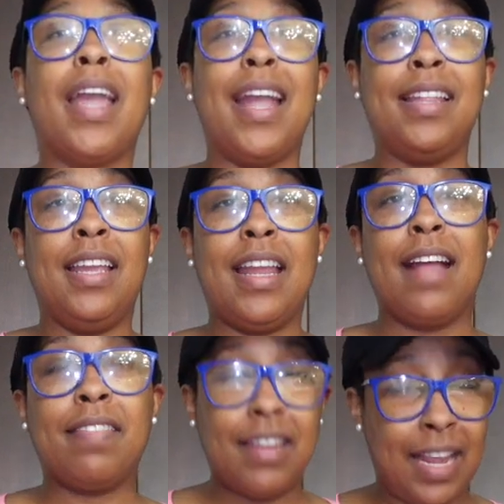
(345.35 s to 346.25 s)
And then
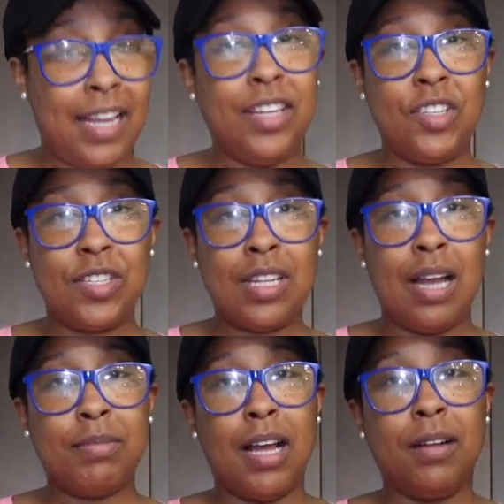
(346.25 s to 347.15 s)
after that, he just
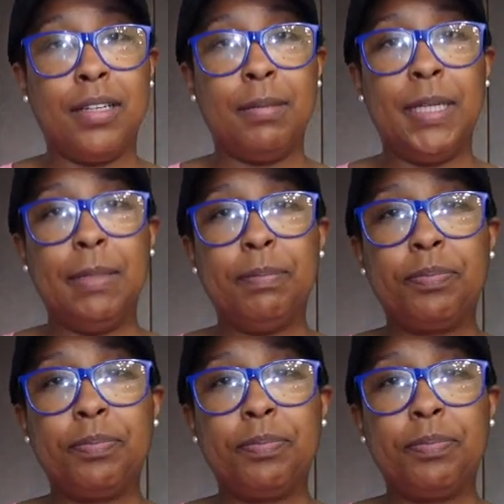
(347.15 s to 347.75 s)
stopped talking to me.